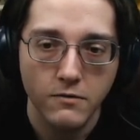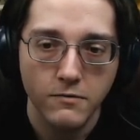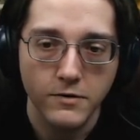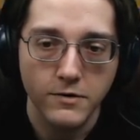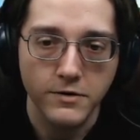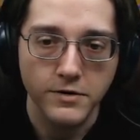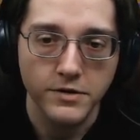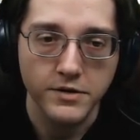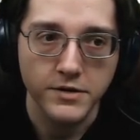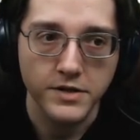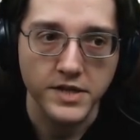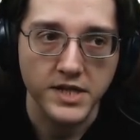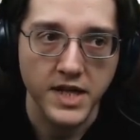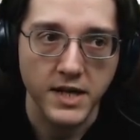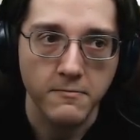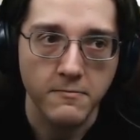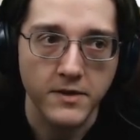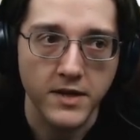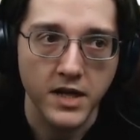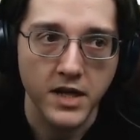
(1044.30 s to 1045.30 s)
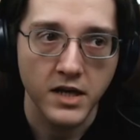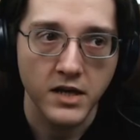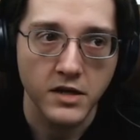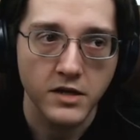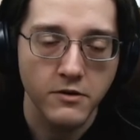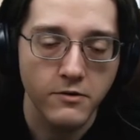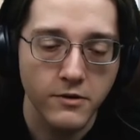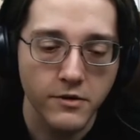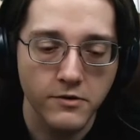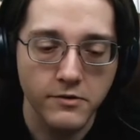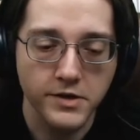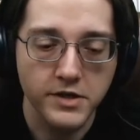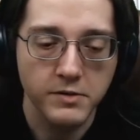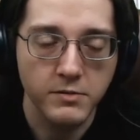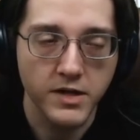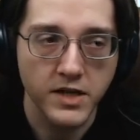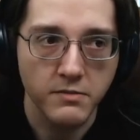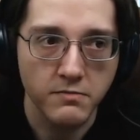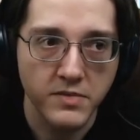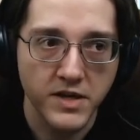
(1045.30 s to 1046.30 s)
We're going to do the same thing. You're going to
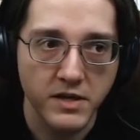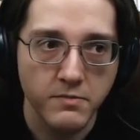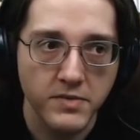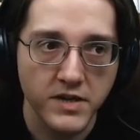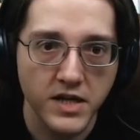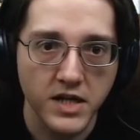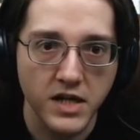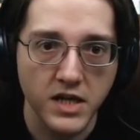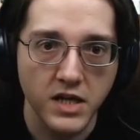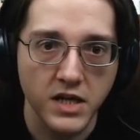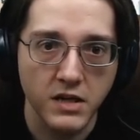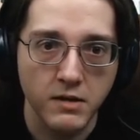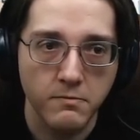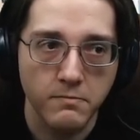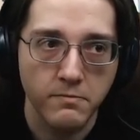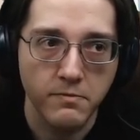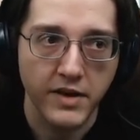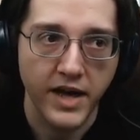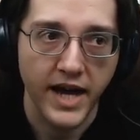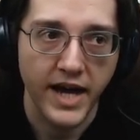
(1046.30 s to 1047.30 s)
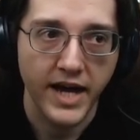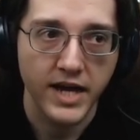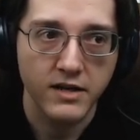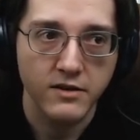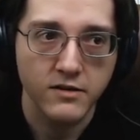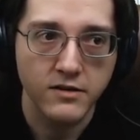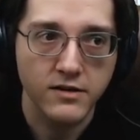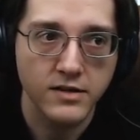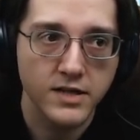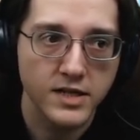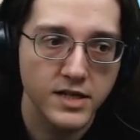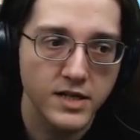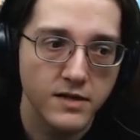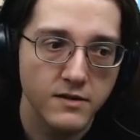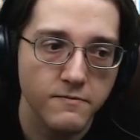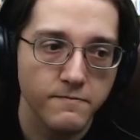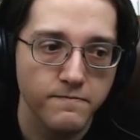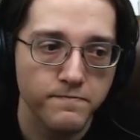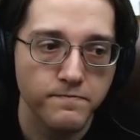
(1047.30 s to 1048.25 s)
be B P panels.